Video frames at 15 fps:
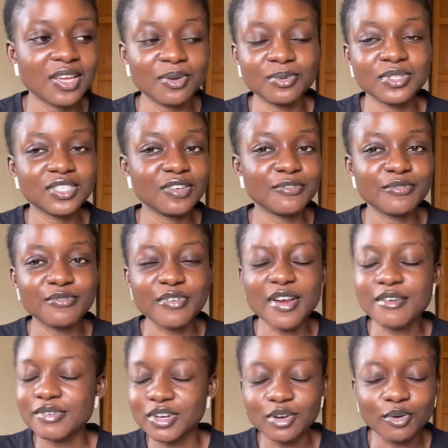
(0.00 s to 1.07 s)
It was a
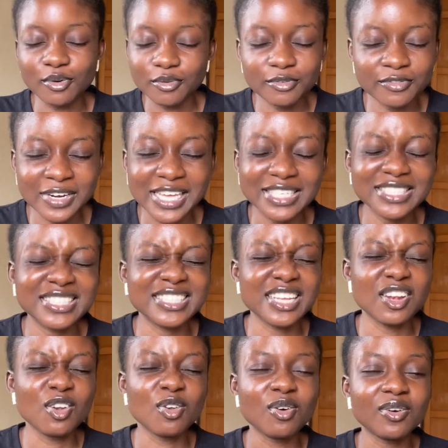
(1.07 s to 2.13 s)
very long flight, the
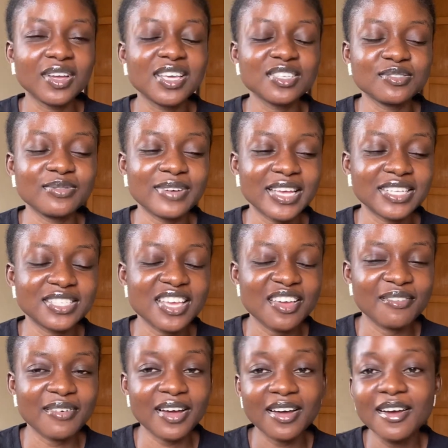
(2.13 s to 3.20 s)
longest flight
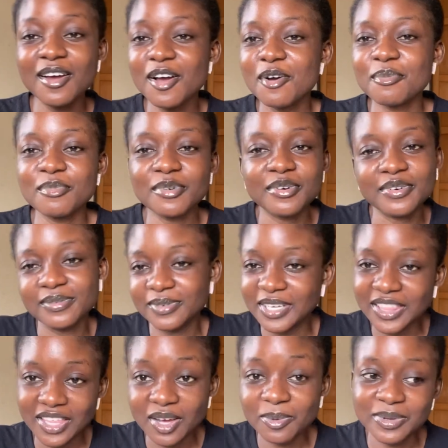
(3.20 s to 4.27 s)
ever. But
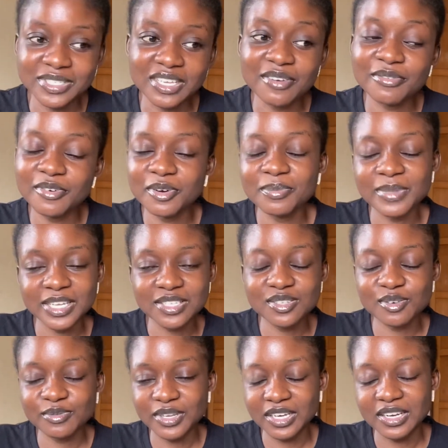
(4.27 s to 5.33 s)
either ways, I found
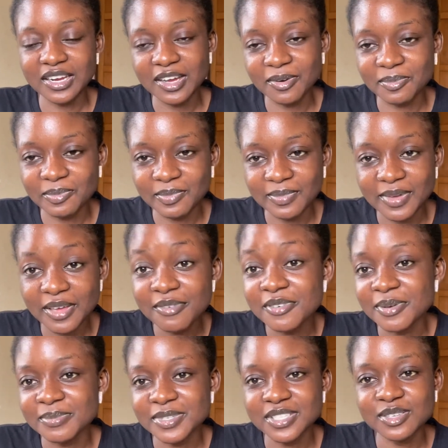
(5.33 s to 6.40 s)
myself in
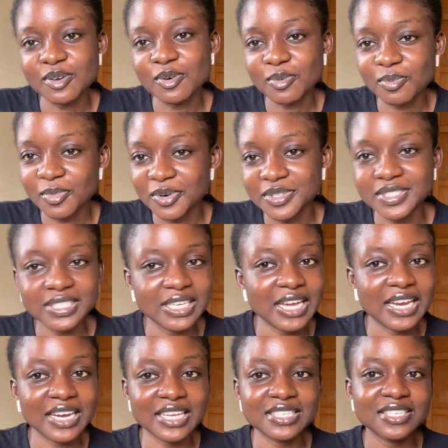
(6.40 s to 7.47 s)
FMC on Monday
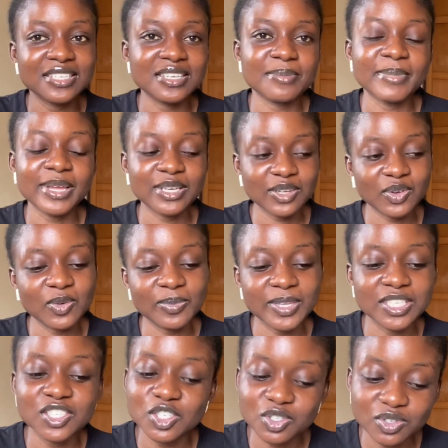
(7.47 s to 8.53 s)
and I started my
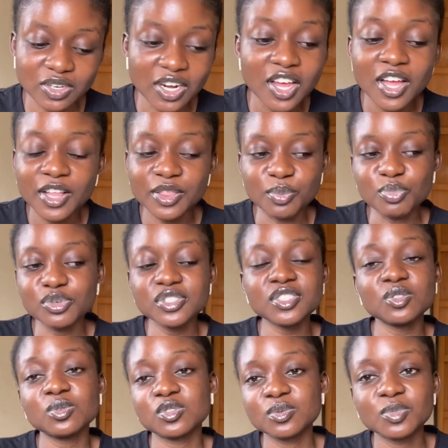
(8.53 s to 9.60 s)
documentation. The
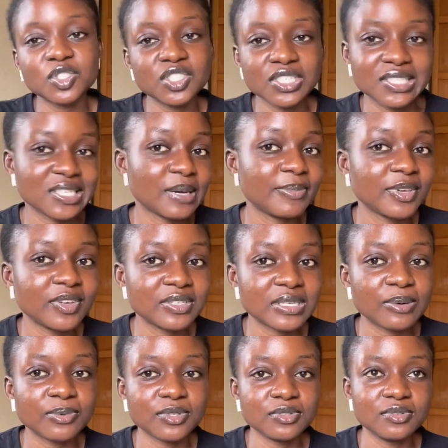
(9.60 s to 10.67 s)
process was much easier because I
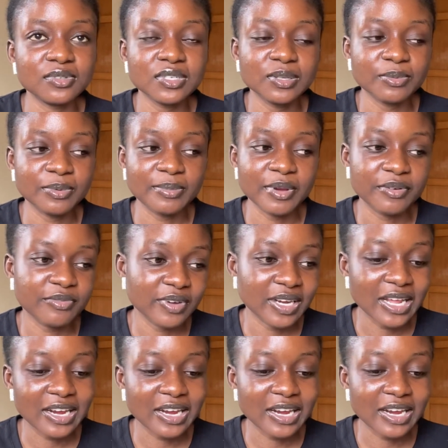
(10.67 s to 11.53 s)
was doing it with my friend.